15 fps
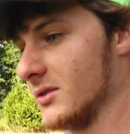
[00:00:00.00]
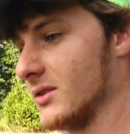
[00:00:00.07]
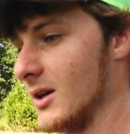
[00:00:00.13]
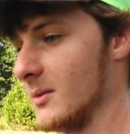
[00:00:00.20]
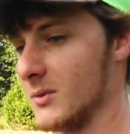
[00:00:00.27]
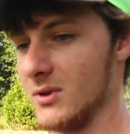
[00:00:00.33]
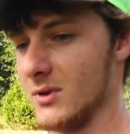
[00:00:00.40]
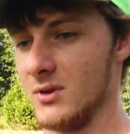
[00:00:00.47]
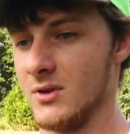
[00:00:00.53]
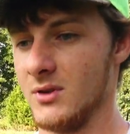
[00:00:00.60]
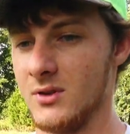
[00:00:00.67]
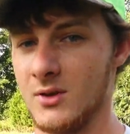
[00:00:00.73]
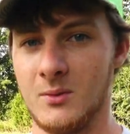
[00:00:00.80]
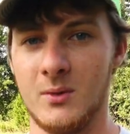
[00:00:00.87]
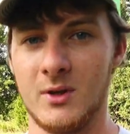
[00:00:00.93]
something
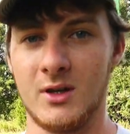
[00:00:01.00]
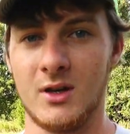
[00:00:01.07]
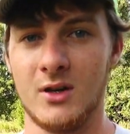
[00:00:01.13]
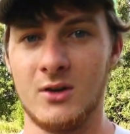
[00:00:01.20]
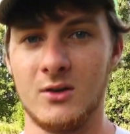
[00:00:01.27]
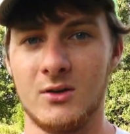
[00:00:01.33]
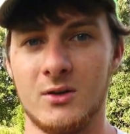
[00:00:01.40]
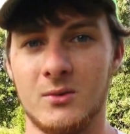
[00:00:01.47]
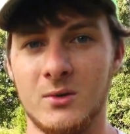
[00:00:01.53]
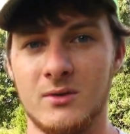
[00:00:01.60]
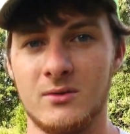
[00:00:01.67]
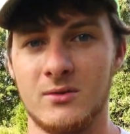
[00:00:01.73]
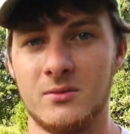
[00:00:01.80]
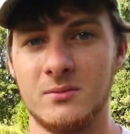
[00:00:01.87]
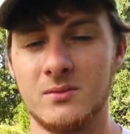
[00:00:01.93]
that we know and that
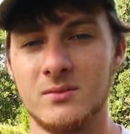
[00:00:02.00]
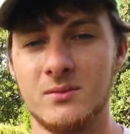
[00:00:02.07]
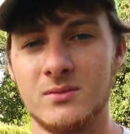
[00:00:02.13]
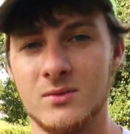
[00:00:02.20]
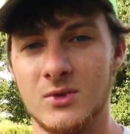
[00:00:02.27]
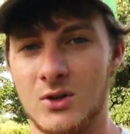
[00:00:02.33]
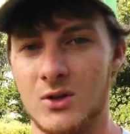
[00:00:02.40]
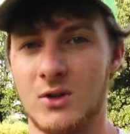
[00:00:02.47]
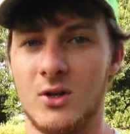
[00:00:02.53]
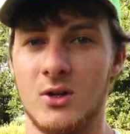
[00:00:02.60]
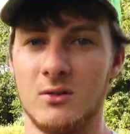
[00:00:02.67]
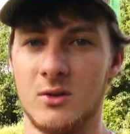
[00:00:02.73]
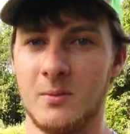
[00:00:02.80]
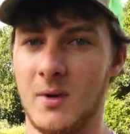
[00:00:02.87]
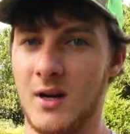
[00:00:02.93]
we've learned
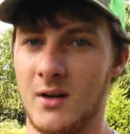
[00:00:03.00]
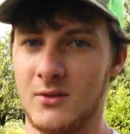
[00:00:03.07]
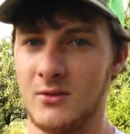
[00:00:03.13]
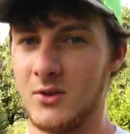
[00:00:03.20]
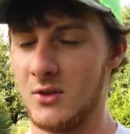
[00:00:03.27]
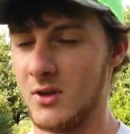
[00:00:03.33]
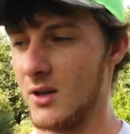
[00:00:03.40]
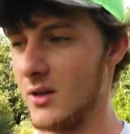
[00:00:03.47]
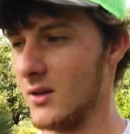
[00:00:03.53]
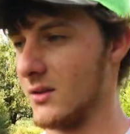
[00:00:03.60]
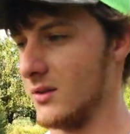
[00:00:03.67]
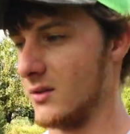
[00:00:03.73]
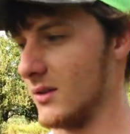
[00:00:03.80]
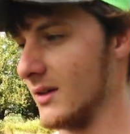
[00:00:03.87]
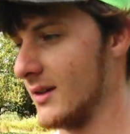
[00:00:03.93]
over the past few
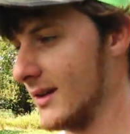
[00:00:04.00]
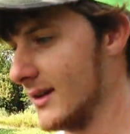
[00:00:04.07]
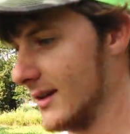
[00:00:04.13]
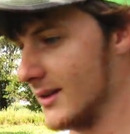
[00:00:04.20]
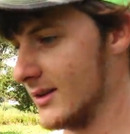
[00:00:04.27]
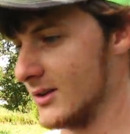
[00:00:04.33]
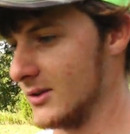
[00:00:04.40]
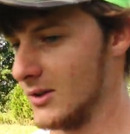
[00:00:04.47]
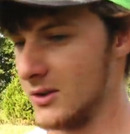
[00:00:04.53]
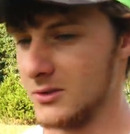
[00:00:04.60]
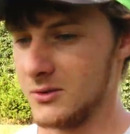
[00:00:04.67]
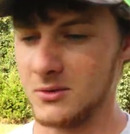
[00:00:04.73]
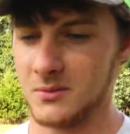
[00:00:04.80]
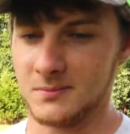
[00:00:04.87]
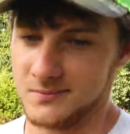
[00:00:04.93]
years, and who
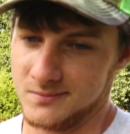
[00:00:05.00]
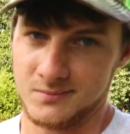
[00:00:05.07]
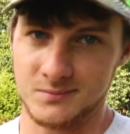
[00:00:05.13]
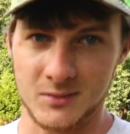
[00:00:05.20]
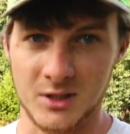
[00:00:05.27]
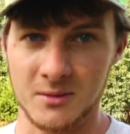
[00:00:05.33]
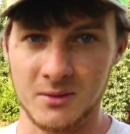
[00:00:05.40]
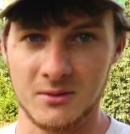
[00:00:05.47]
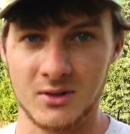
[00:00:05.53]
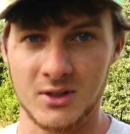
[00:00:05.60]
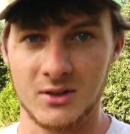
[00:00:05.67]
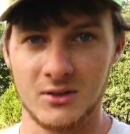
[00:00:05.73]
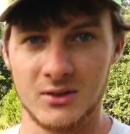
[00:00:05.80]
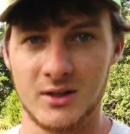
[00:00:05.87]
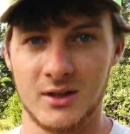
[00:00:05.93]
knows, maybe even
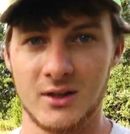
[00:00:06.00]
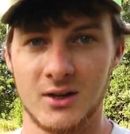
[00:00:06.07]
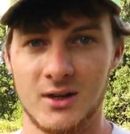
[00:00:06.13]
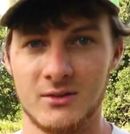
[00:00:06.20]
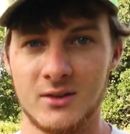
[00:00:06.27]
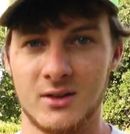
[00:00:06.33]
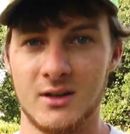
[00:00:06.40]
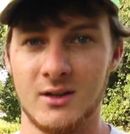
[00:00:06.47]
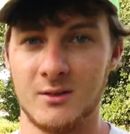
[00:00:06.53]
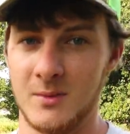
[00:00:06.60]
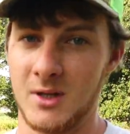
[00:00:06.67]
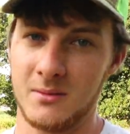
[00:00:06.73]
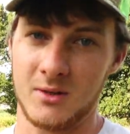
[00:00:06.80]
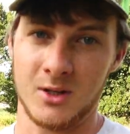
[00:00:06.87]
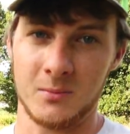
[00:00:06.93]
kill a deer off of here and
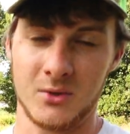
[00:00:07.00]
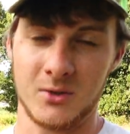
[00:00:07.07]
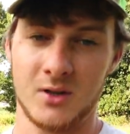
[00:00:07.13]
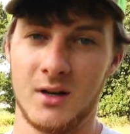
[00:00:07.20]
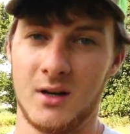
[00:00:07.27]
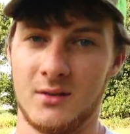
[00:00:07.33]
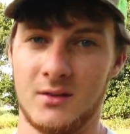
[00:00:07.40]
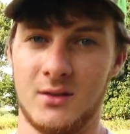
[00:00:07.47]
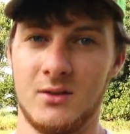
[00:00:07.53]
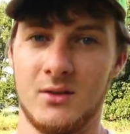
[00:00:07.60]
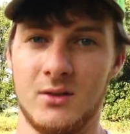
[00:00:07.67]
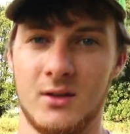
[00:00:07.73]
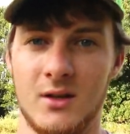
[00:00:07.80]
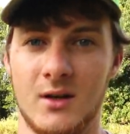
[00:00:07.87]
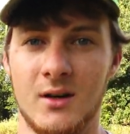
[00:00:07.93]
maybe help you guys kill
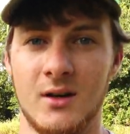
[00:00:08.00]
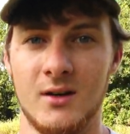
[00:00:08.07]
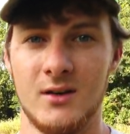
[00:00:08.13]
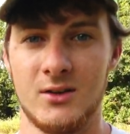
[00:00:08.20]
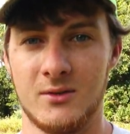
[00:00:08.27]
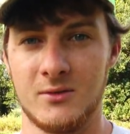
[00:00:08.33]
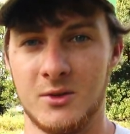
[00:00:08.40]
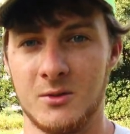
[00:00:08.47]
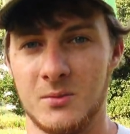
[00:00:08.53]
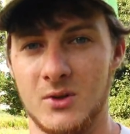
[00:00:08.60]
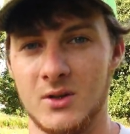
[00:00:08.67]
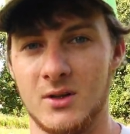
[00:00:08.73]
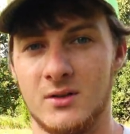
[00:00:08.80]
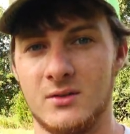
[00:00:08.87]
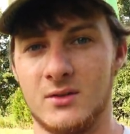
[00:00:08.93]
a deer off your
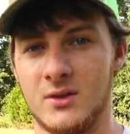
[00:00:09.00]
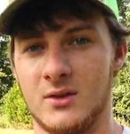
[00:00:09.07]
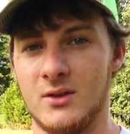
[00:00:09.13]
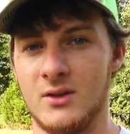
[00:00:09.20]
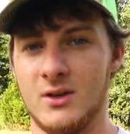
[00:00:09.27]
place. So